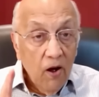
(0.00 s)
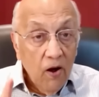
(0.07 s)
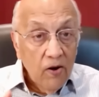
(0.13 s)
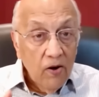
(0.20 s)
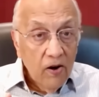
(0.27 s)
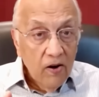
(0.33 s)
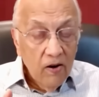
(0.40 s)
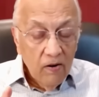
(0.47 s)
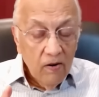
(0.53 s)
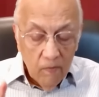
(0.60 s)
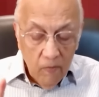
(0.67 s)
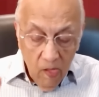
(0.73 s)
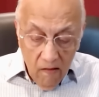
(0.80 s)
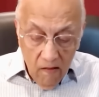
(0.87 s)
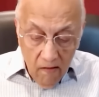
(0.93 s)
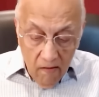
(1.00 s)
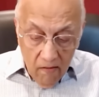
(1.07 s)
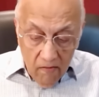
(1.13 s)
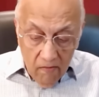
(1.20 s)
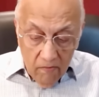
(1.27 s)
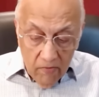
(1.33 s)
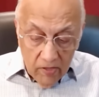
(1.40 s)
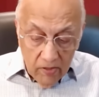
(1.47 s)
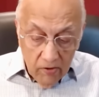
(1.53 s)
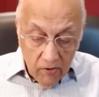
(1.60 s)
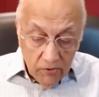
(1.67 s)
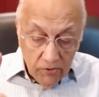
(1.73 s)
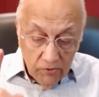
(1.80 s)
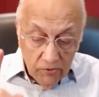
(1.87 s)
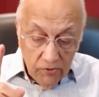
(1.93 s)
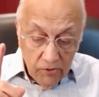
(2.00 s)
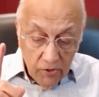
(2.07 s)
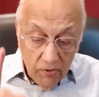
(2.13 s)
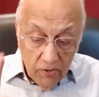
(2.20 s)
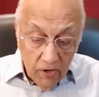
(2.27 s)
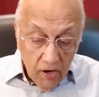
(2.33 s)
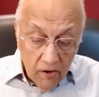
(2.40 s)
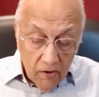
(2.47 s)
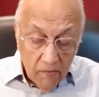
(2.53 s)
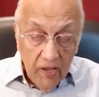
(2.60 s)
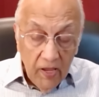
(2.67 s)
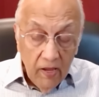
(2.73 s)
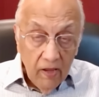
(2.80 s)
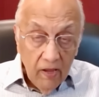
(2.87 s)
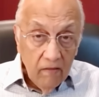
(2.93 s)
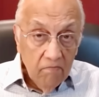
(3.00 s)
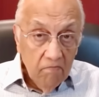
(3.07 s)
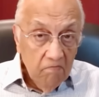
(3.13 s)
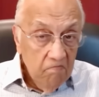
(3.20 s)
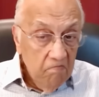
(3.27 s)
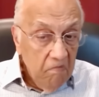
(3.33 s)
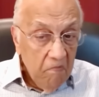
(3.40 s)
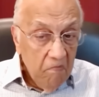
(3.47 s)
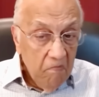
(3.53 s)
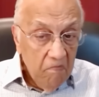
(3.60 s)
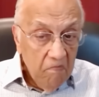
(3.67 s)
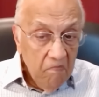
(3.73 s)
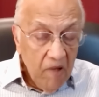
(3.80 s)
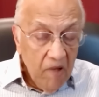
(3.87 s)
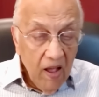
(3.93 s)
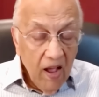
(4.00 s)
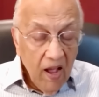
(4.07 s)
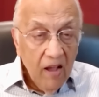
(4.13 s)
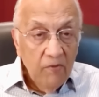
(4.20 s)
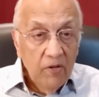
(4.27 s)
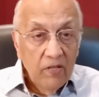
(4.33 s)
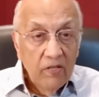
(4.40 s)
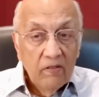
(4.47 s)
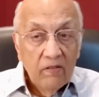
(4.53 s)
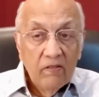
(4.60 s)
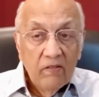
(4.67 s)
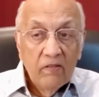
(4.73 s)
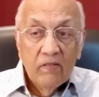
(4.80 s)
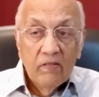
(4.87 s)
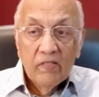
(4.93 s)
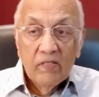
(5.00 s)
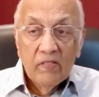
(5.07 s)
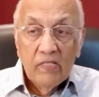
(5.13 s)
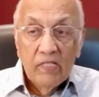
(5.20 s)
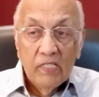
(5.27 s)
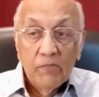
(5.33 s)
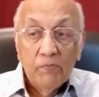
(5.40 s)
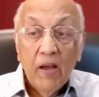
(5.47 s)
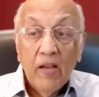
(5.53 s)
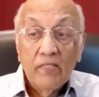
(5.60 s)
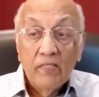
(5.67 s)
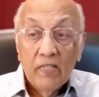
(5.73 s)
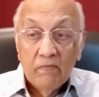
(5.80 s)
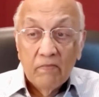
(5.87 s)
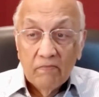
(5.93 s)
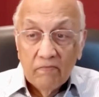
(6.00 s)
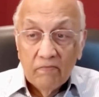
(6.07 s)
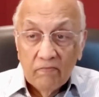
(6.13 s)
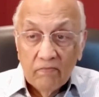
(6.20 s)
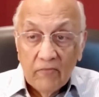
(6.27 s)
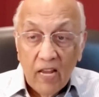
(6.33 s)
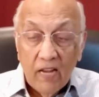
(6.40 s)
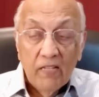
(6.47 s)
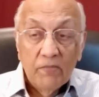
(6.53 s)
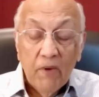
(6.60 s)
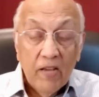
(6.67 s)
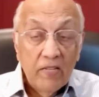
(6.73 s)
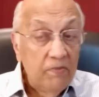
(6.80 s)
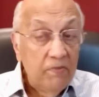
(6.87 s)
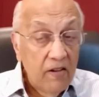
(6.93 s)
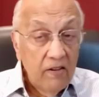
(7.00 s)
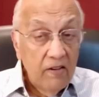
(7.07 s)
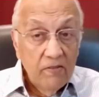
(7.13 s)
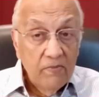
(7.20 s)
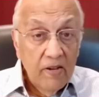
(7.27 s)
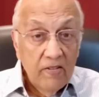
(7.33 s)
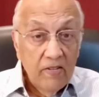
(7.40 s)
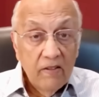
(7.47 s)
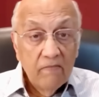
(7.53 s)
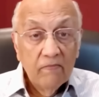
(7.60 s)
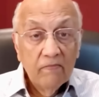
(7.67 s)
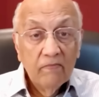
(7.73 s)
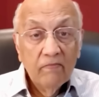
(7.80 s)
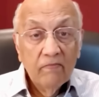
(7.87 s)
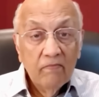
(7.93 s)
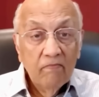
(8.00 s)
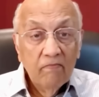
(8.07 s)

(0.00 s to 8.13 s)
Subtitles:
will honor. But those who don't honor me, I will despise them. They despise me, I despise them.